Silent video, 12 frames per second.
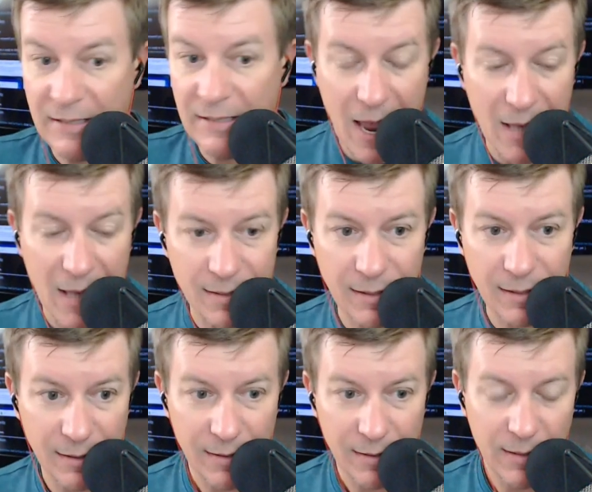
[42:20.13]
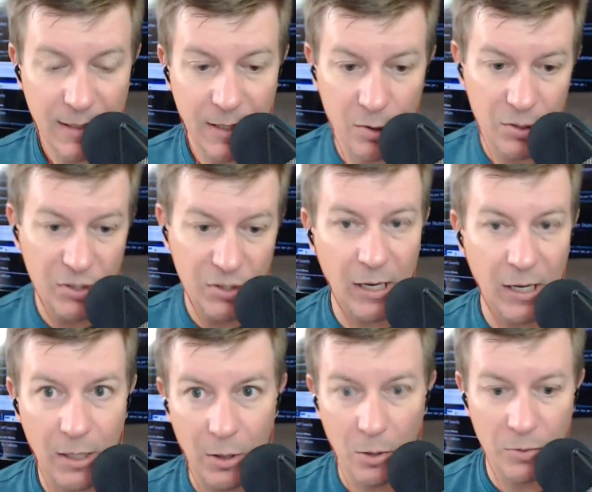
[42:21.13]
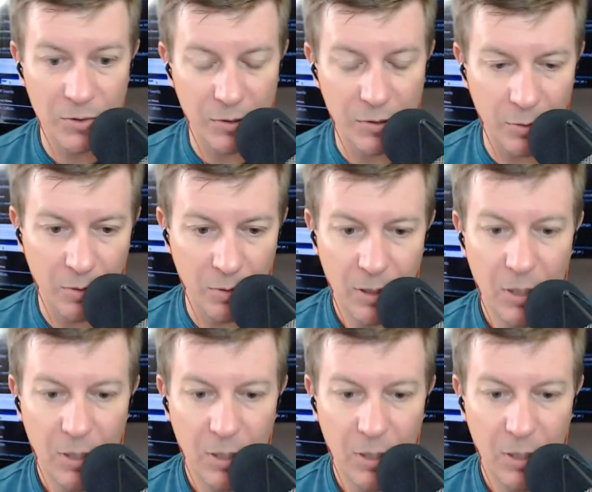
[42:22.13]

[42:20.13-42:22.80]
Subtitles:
desk that you're sitting close to